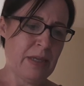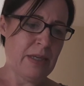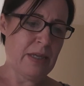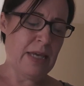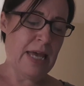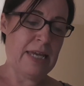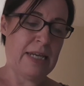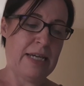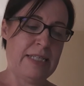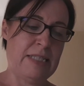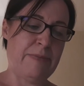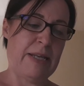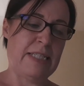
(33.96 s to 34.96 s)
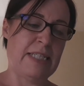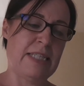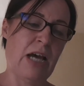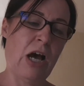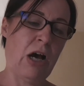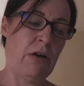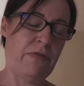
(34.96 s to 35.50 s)
Ella inspected the
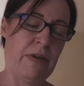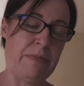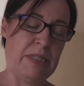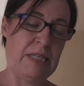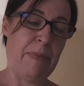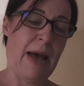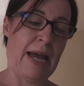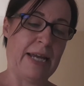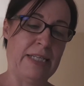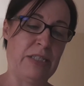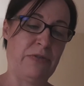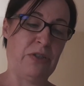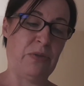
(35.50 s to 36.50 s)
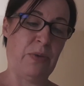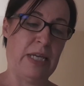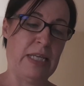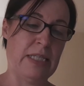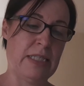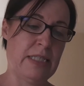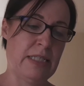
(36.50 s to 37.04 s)
half-empty packet of
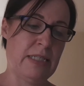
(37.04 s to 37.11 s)
sweets.